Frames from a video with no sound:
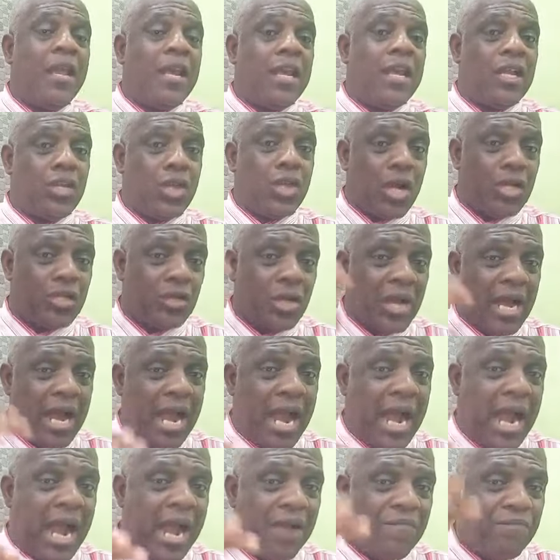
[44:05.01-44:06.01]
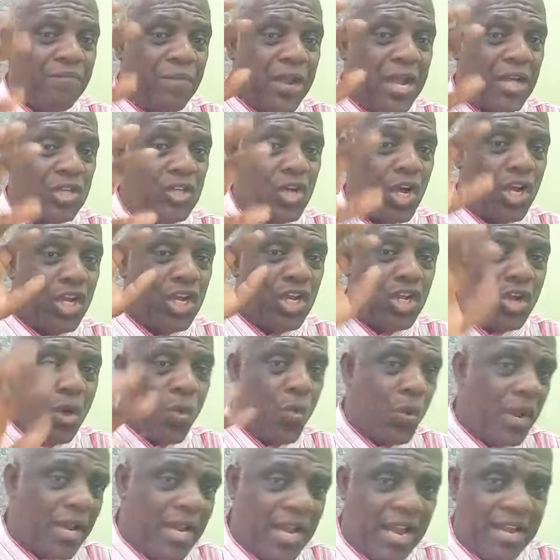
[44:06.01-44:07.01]
He doesn't have pleasure in your
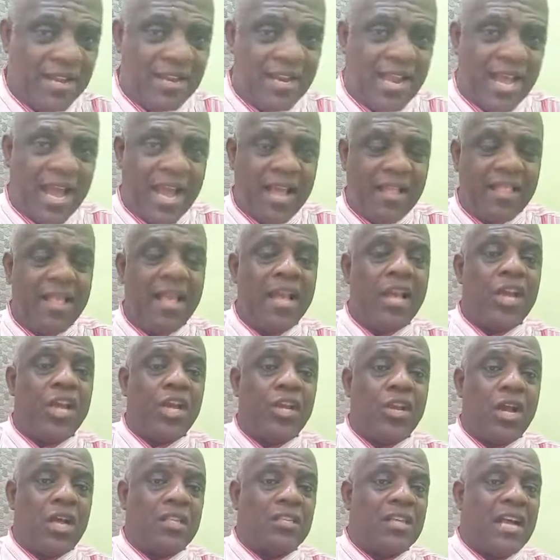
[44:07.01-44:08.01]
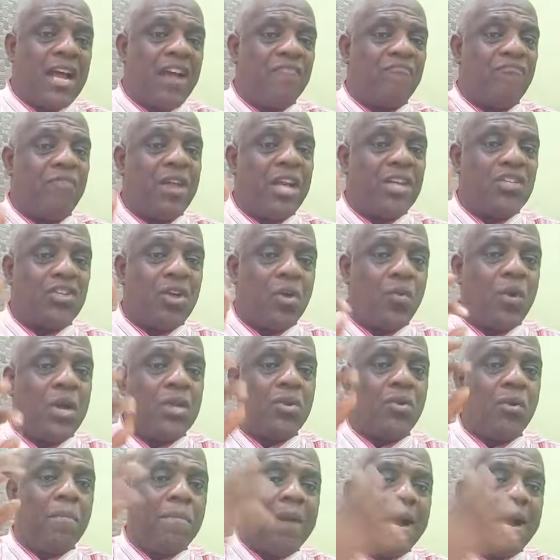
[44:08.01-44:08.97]
wickedness. He doesn't have pleasure when you